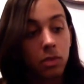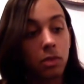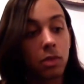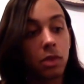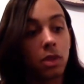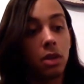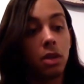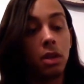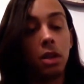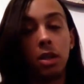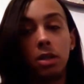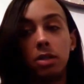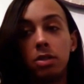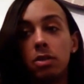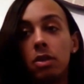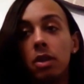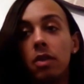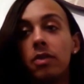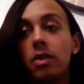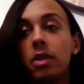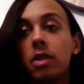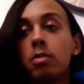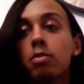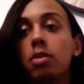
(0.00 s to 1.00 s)
And I do have
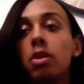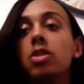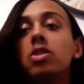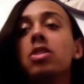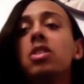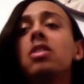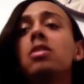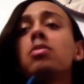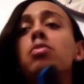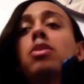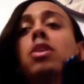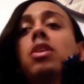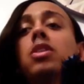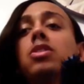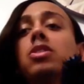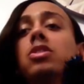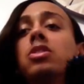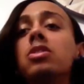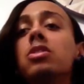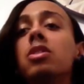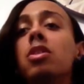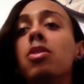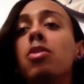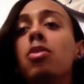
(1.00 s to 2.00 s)
this brush. This brush is
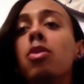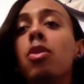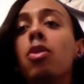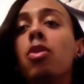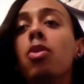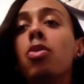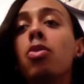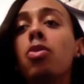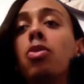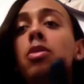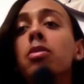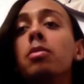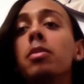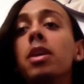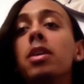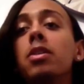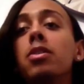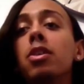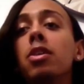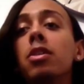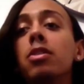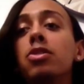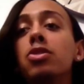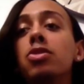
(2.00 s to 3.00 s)
so old, my
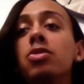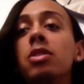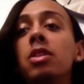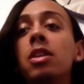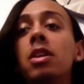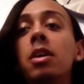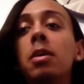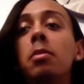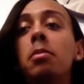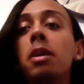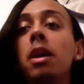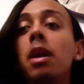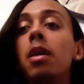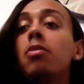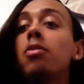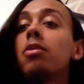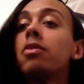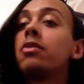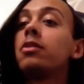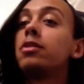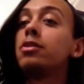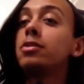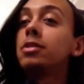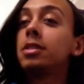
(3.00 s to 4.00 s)
dog chewed it up, but I
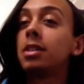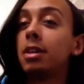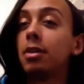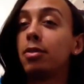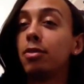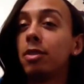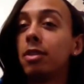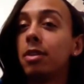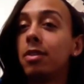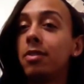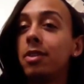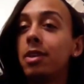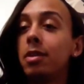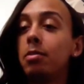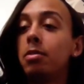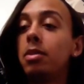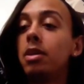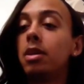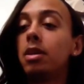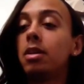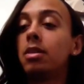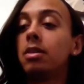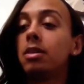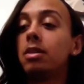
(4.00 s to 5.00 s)
refuse to get rid of it
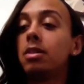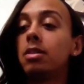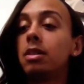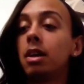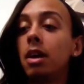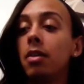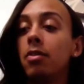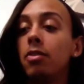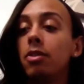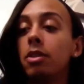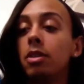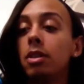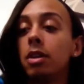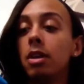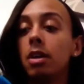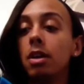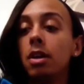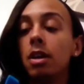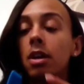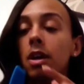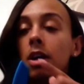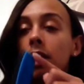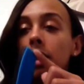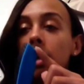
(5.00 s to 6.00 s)
because it's everything.
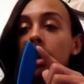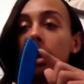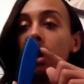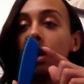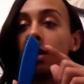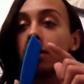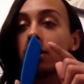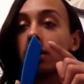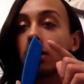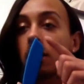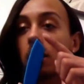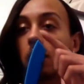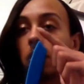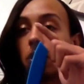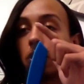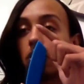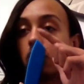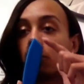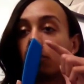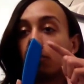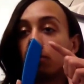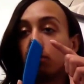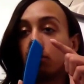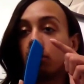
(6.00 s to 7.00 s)
It has like a
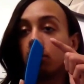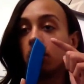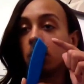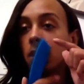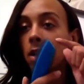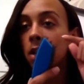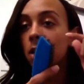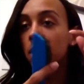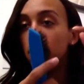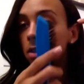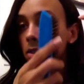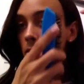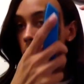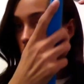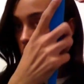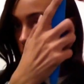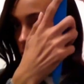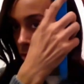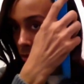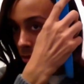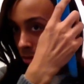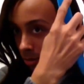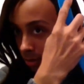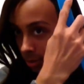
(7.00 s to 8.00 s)
little point, you know,
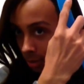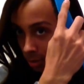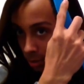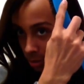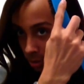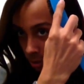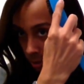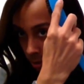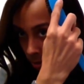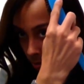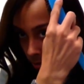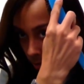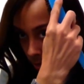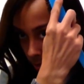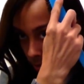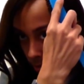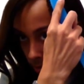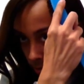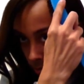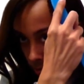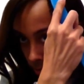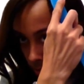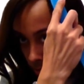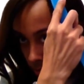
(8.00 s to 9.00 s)
so you can get your little
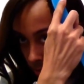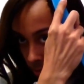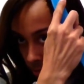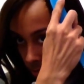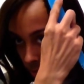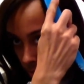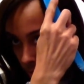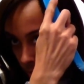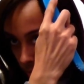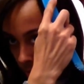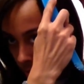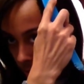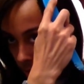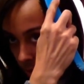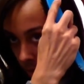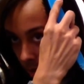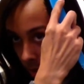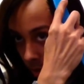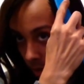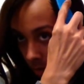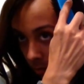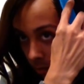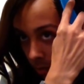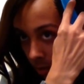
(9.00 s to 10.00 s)
edges. And I
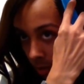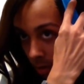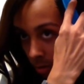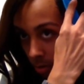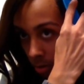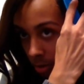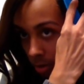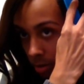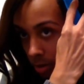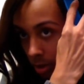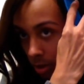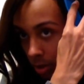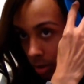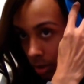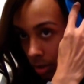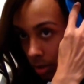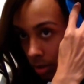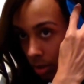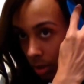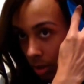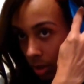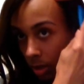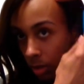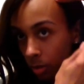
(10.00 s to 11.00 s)
can't find a brush like this
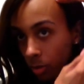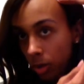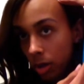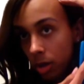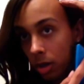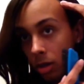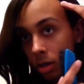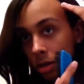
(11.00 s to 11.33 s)
anywhere.